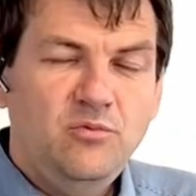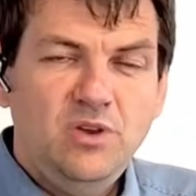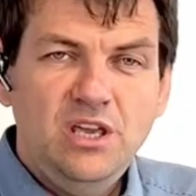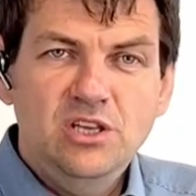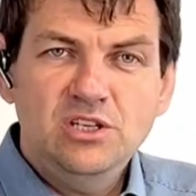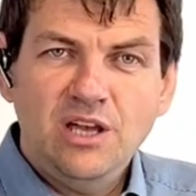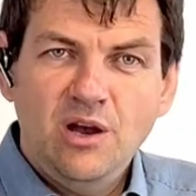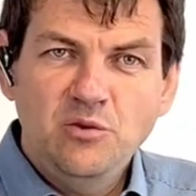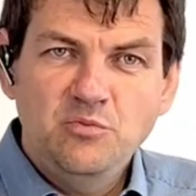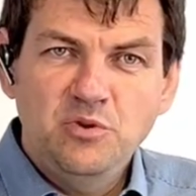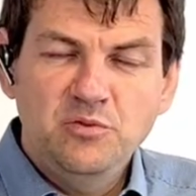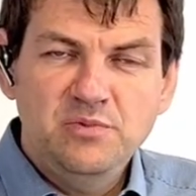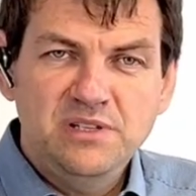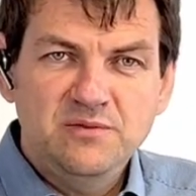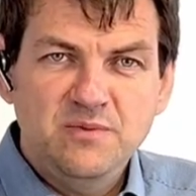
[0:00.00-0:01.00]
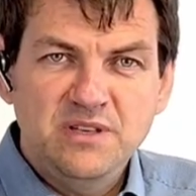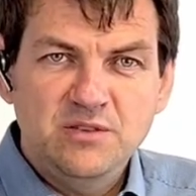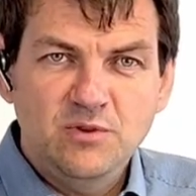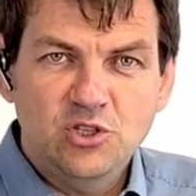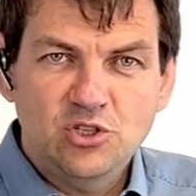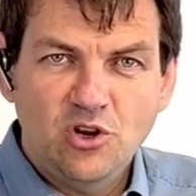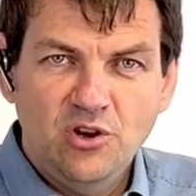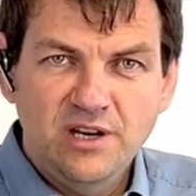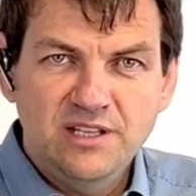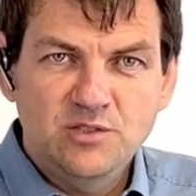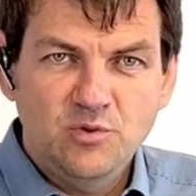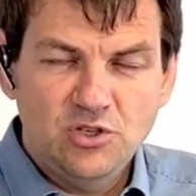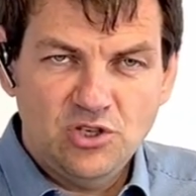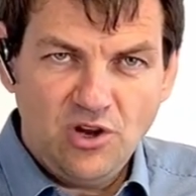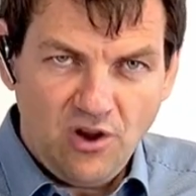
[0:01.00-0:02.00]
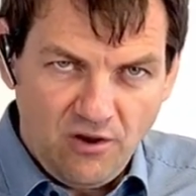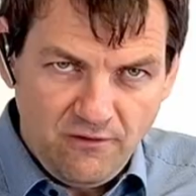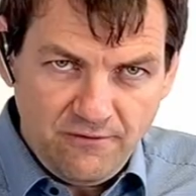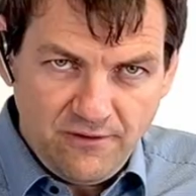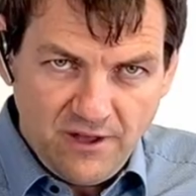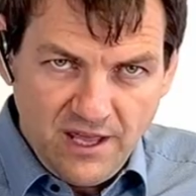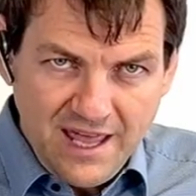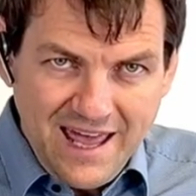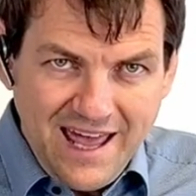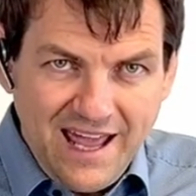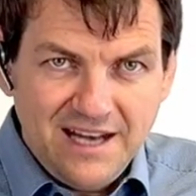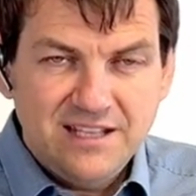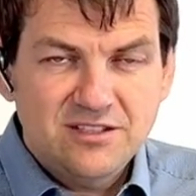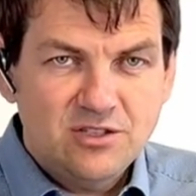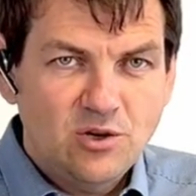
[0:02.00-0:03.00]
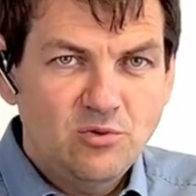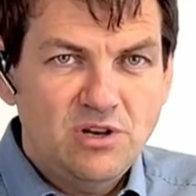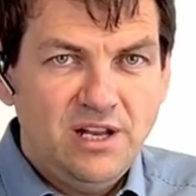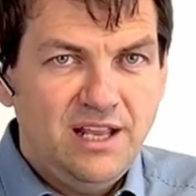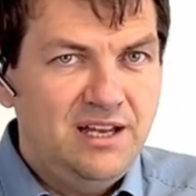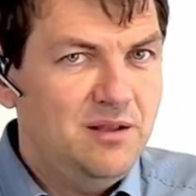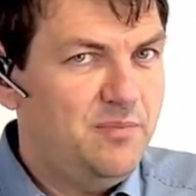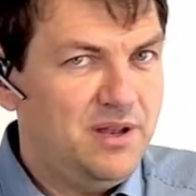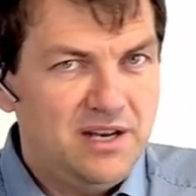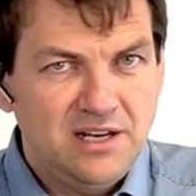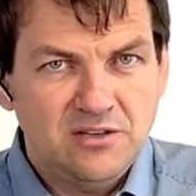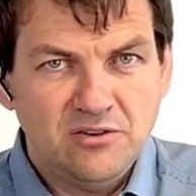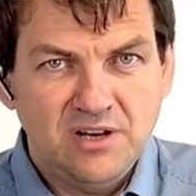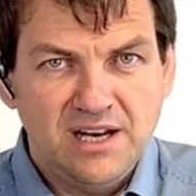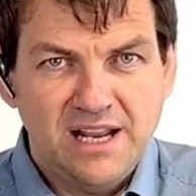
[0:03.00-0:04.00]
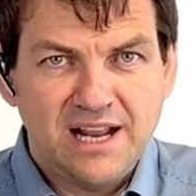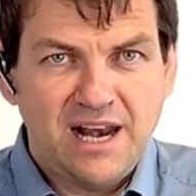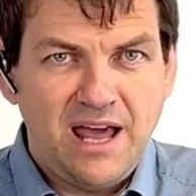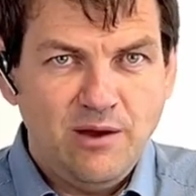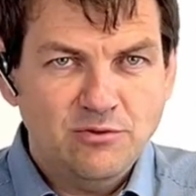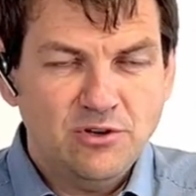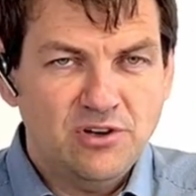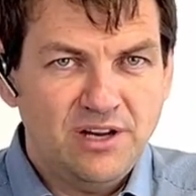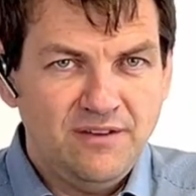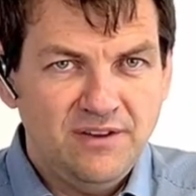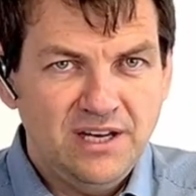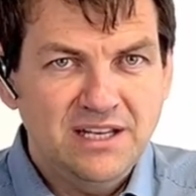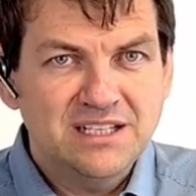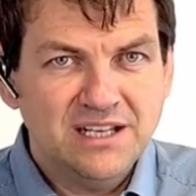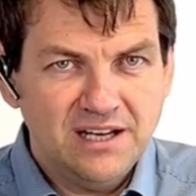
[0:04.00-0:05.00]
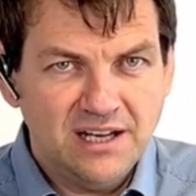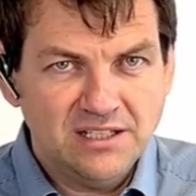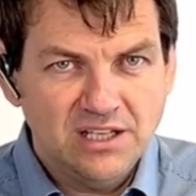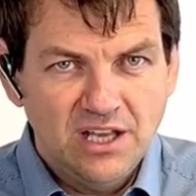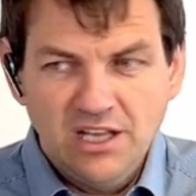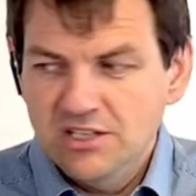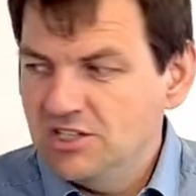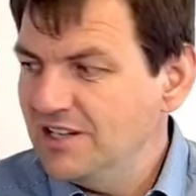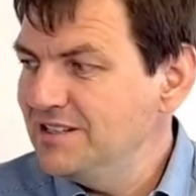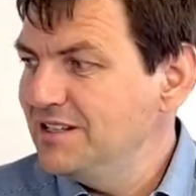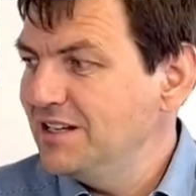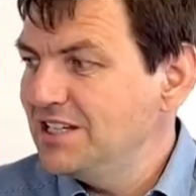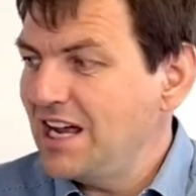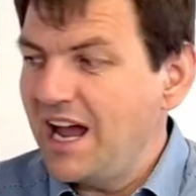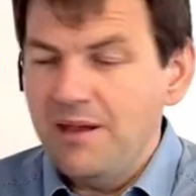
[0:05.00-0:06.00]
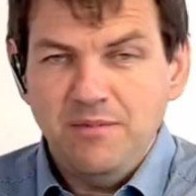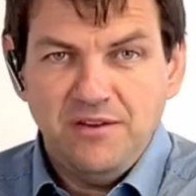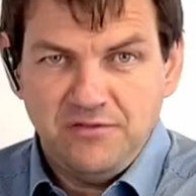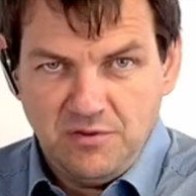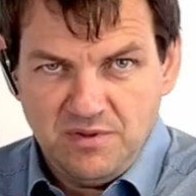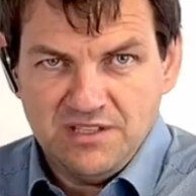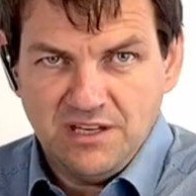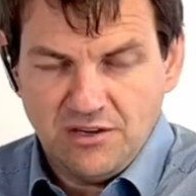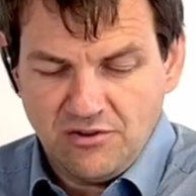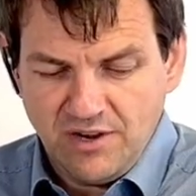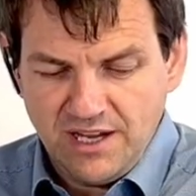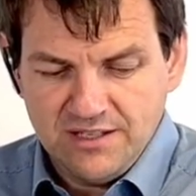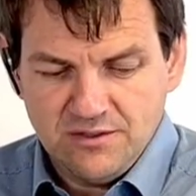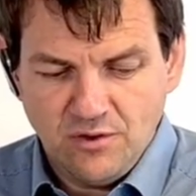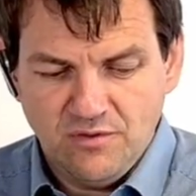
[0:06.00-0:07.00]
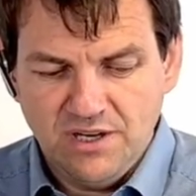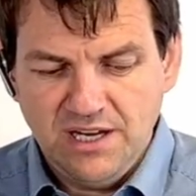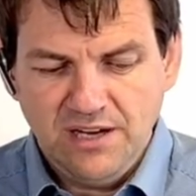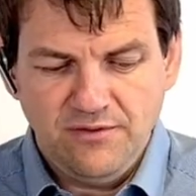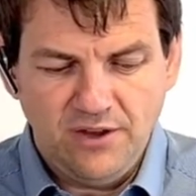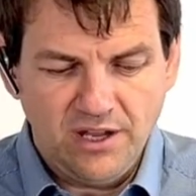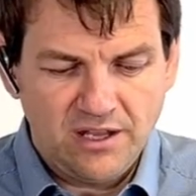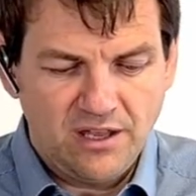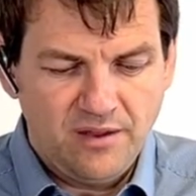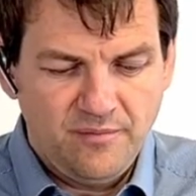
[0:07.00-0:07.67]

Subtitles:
each output will be switched on and switched off, and it's totally independent on any cloud or even internet. Just the time have to be synchronized over the network.